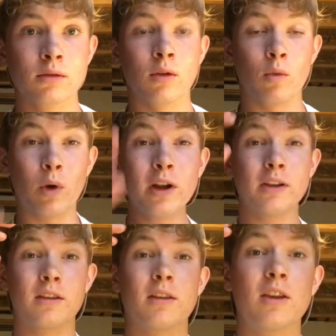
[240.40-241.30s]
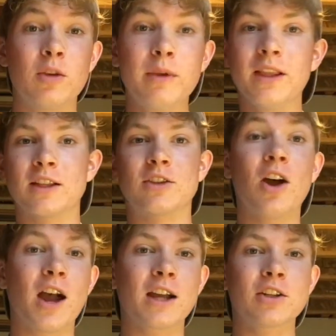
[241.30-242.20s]
What? You mean that's
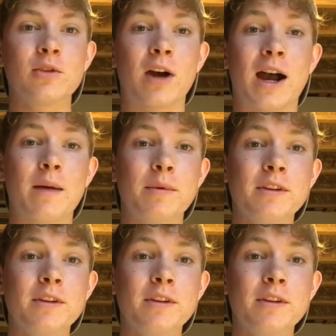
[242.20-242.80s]
not actually what happened?